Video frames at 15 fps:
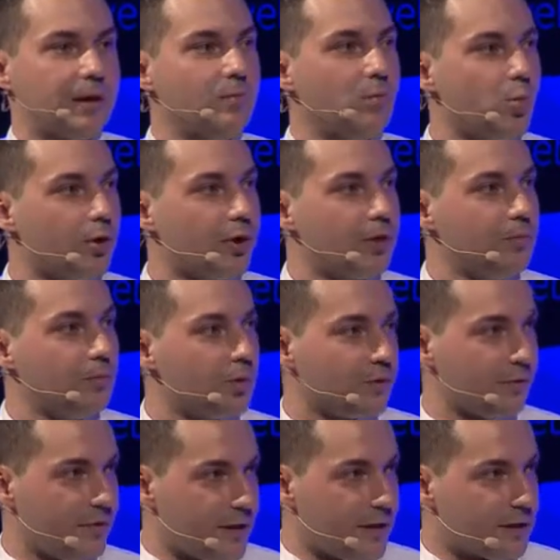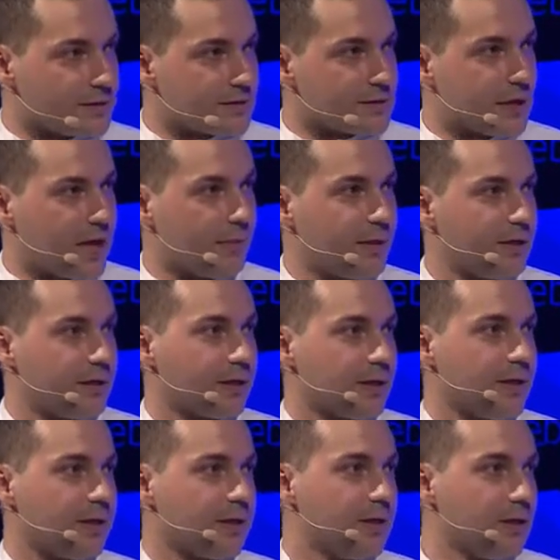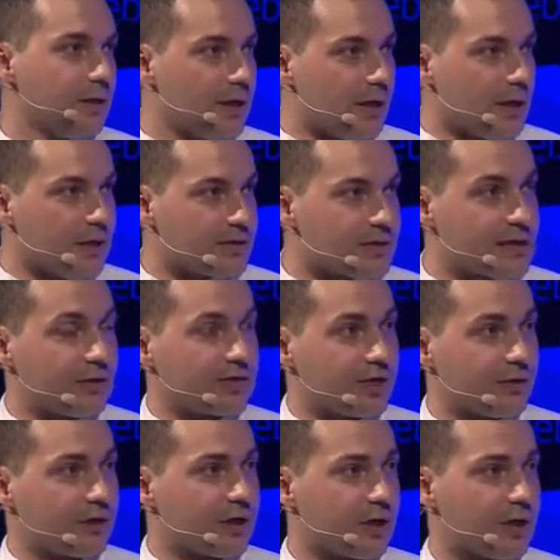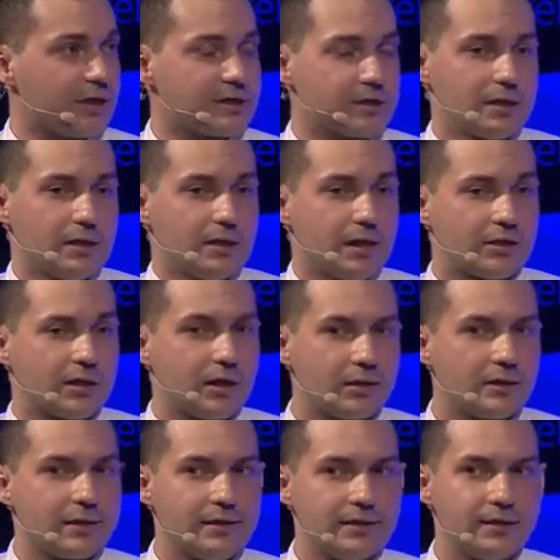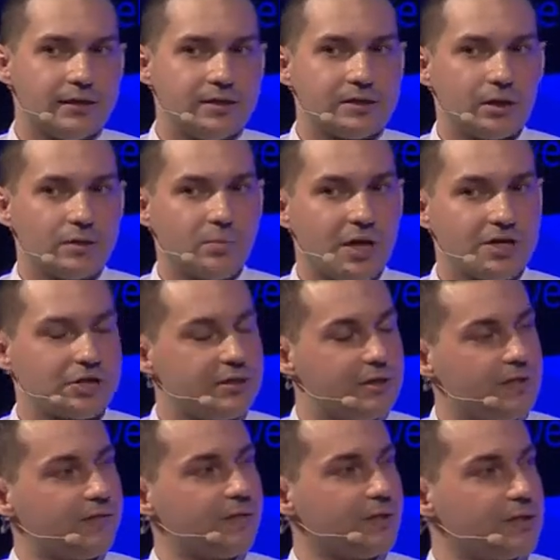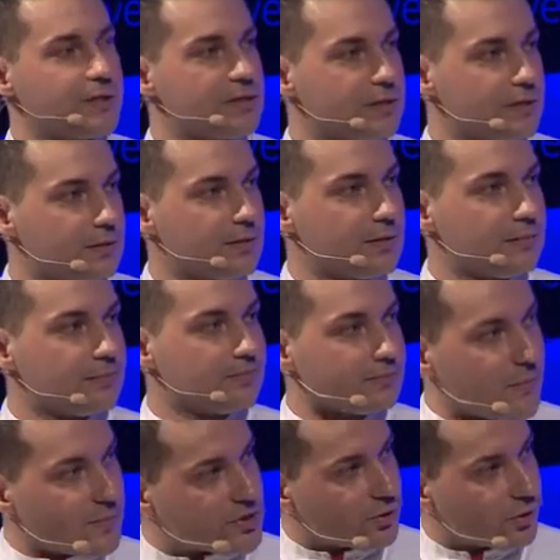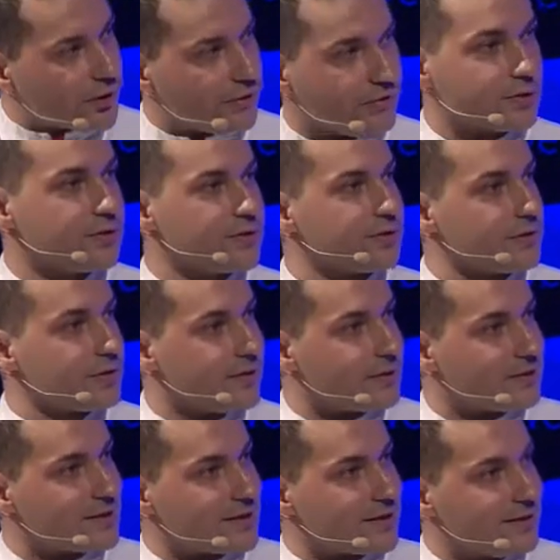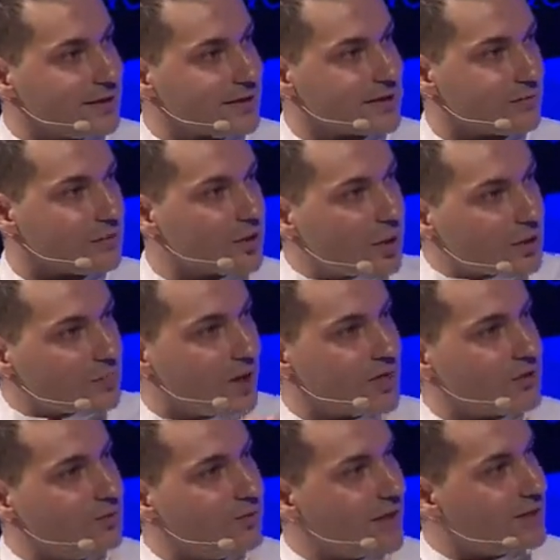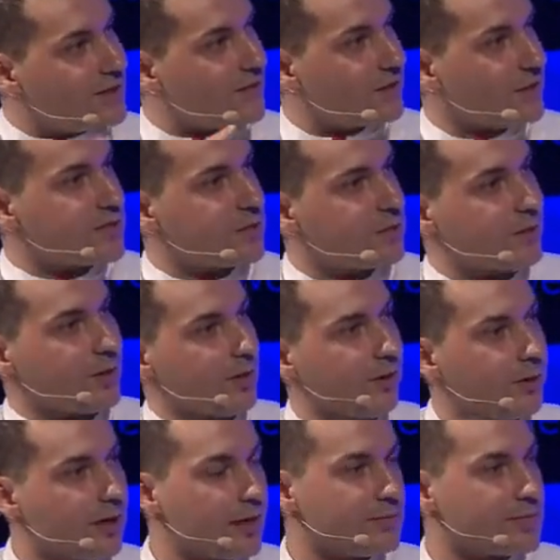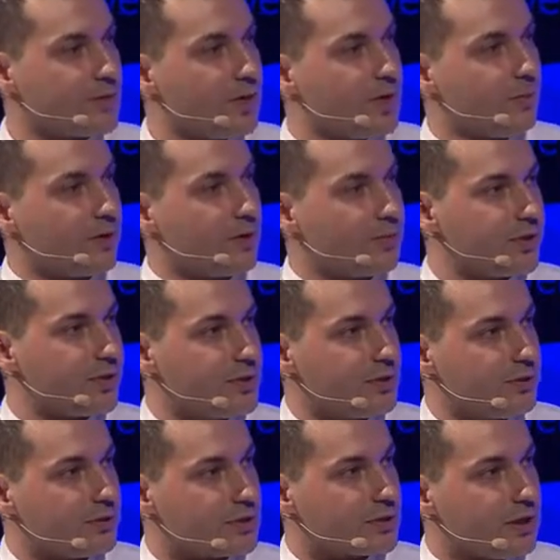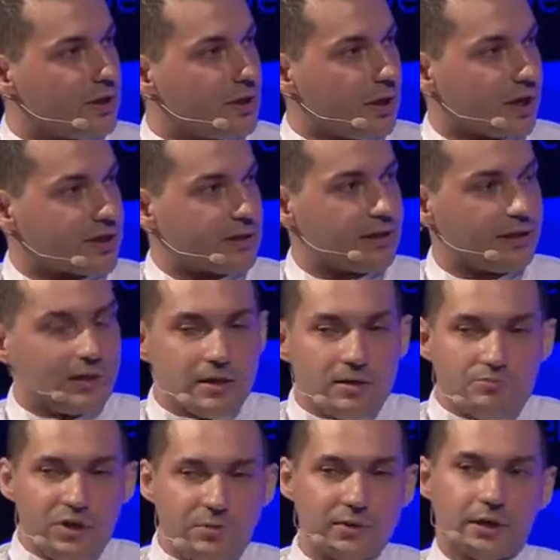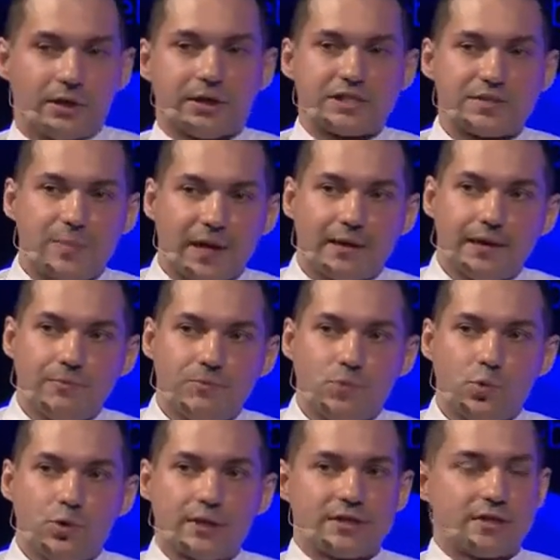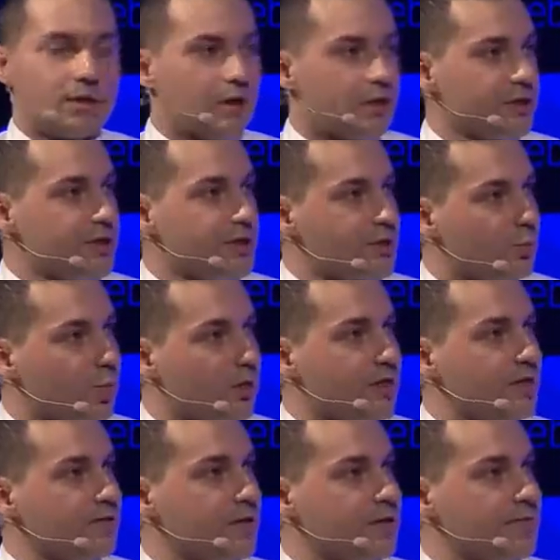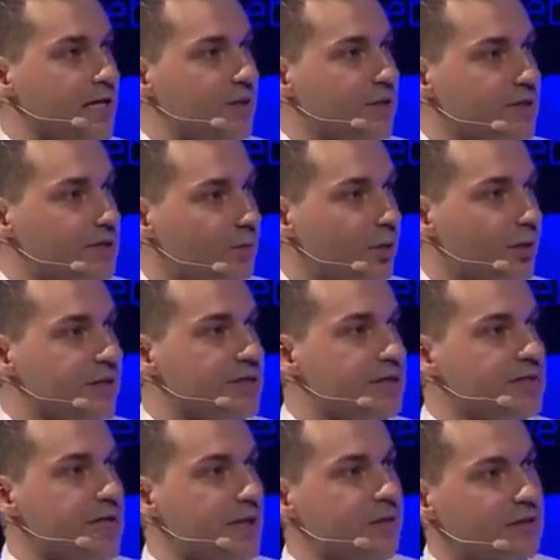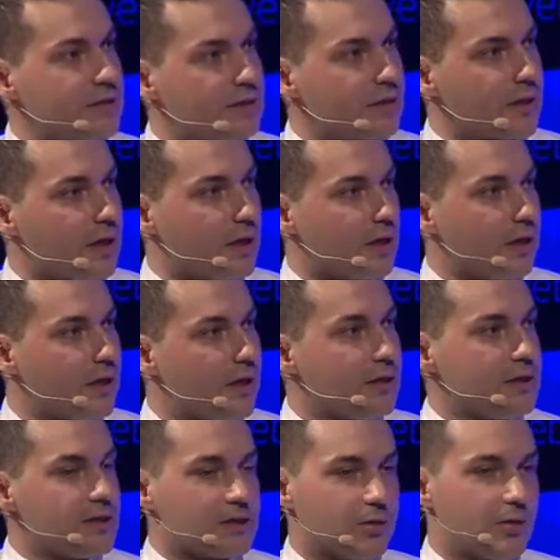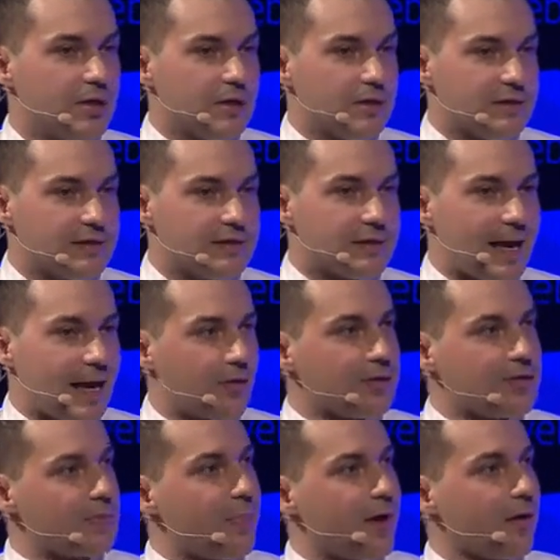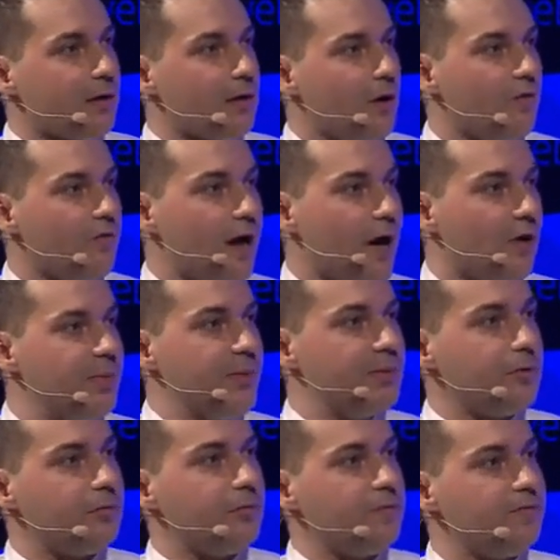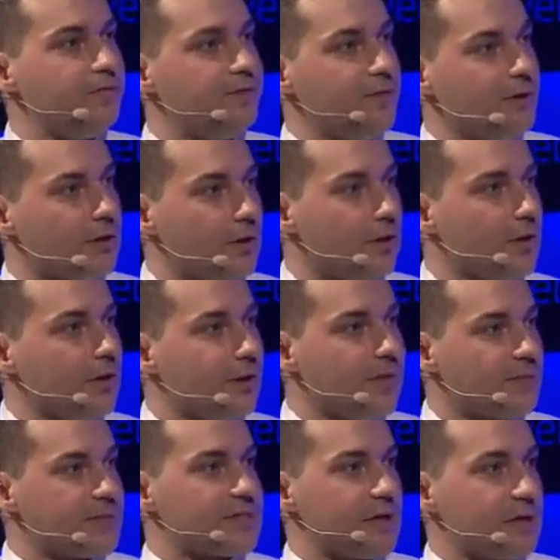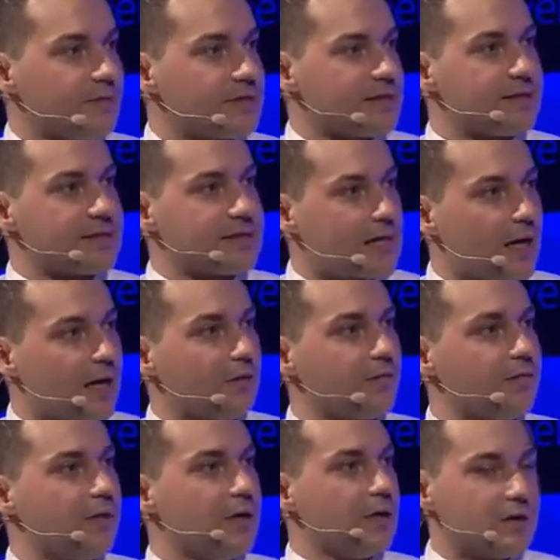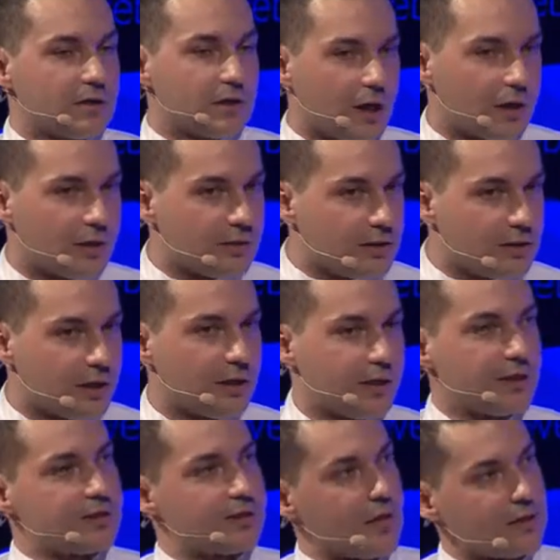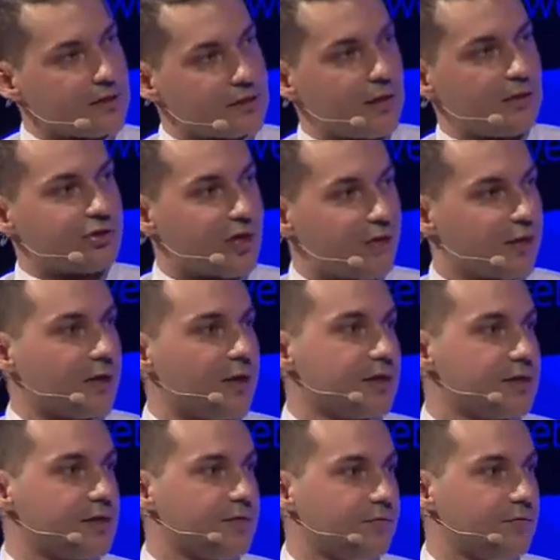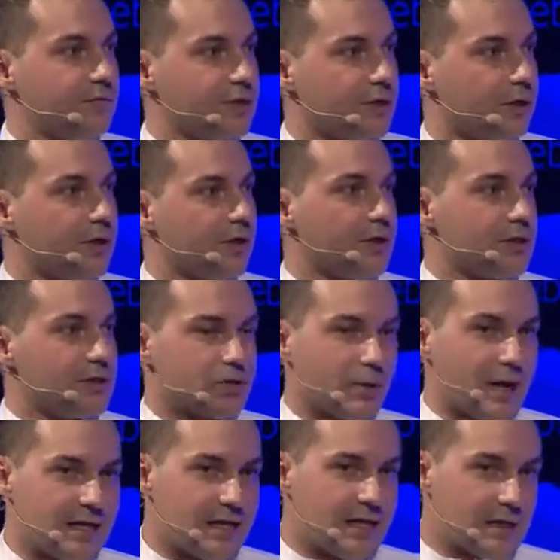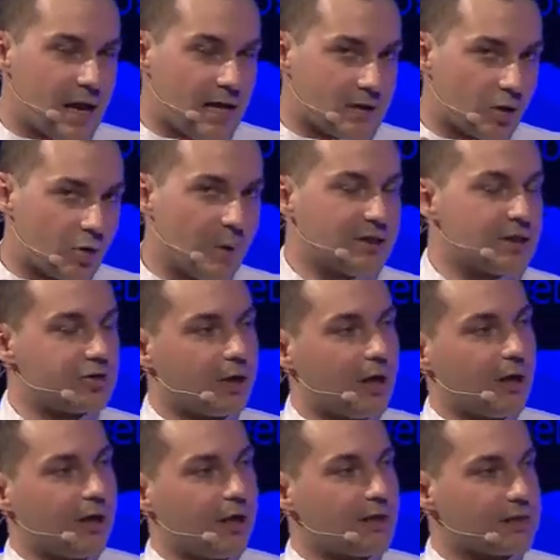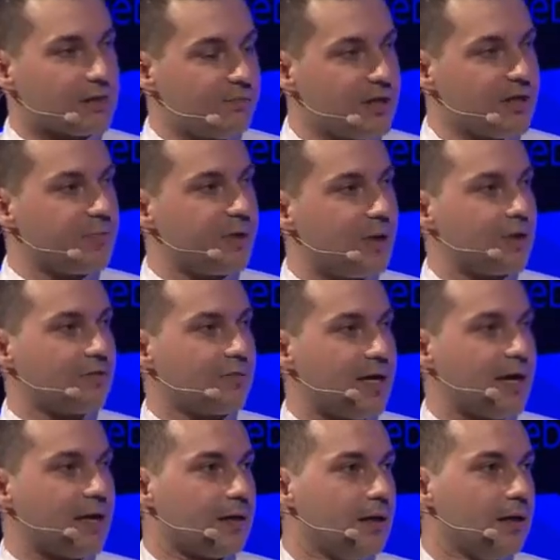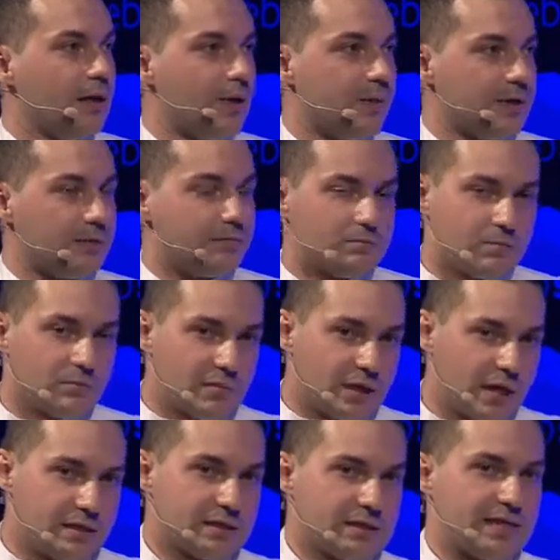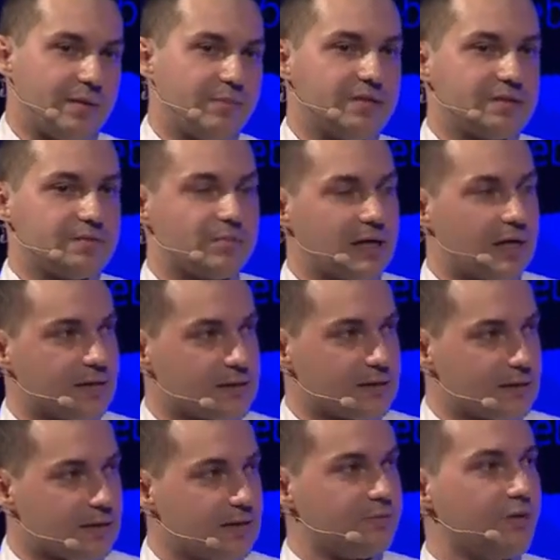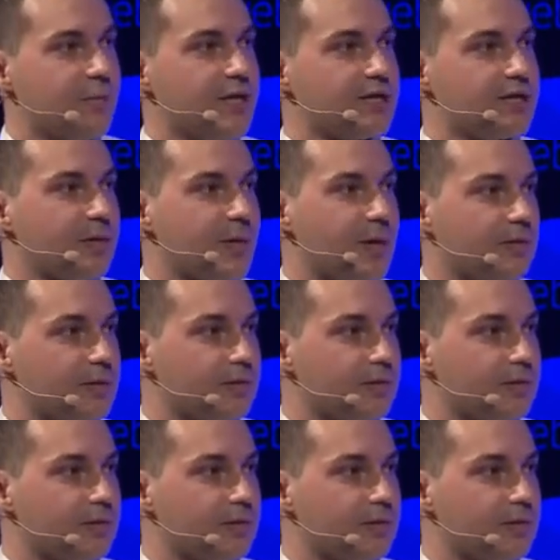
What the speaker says: more and more things happening in self-driving cars, and currently there is not much difference, I'm sorry to say this, but not much big difference between OEMs, what they produce. Actually, people are expecting more technologies, more infotainment, more entertainment in the car, so now it's a battle of how people will feel themselves inside of current cars and self-driving cars in the future. So, and augmented reality is a big part of that. I mean, entertainment plus information about the